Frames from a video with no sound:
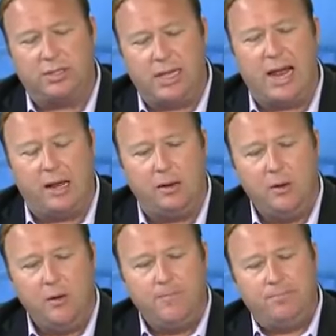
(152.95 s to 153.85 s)
than that
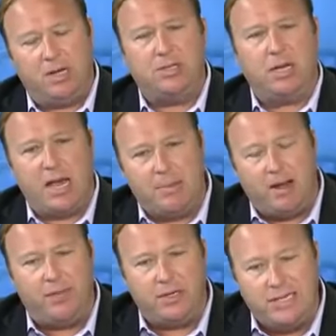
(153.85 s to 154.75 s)
because it came
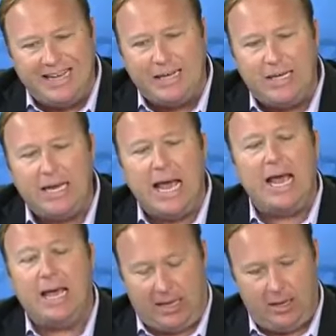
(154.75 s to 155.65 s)
out the D E
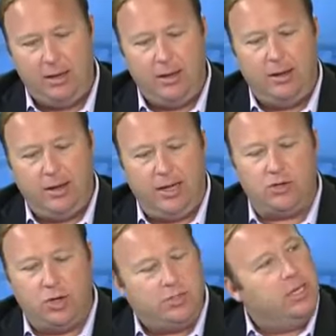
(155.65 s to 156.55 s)
A
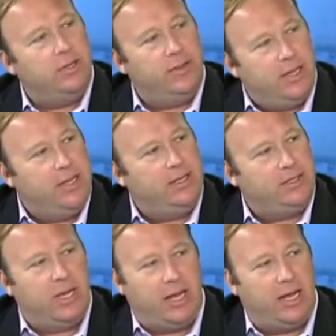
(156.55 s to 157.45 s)
is hooked into the N
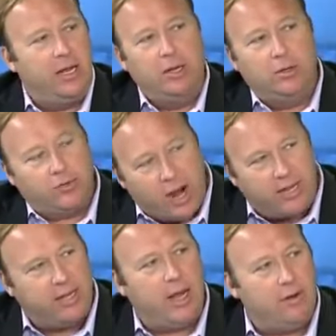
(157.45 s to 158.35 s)
S A,
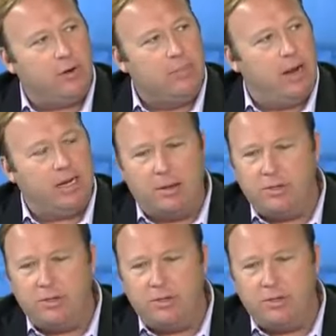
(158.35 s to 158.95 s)
tracking everybody.